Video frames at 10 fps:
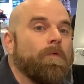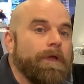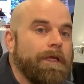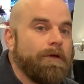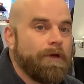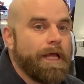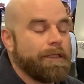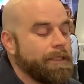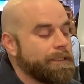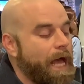We
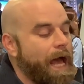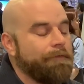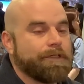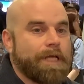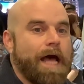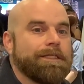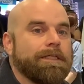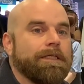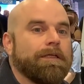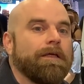created these
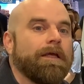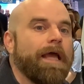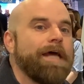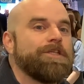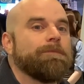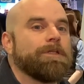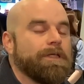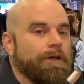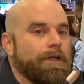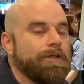high-viscosity etching
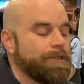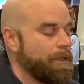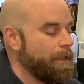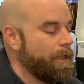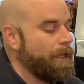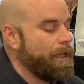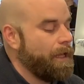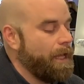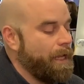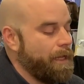materials,
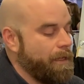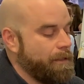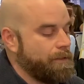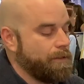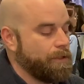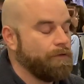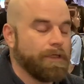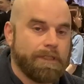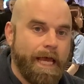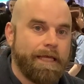and you
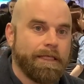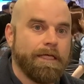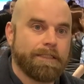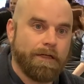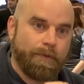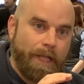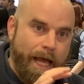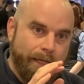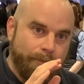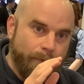can take these and
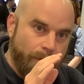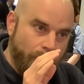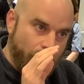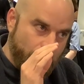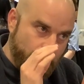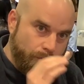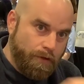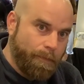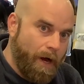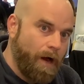apply them to
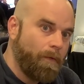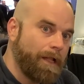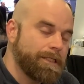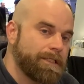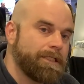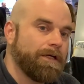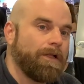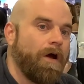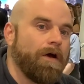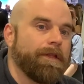the part while it's
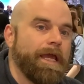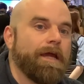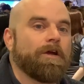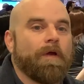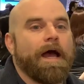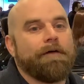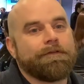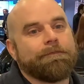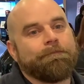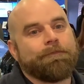still on the aircraft.
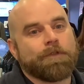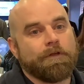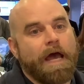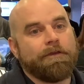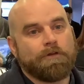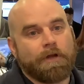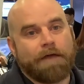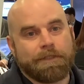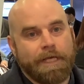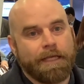So now you don't
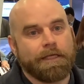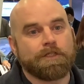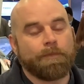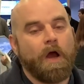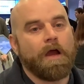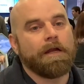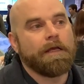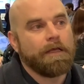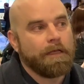have to take things apart.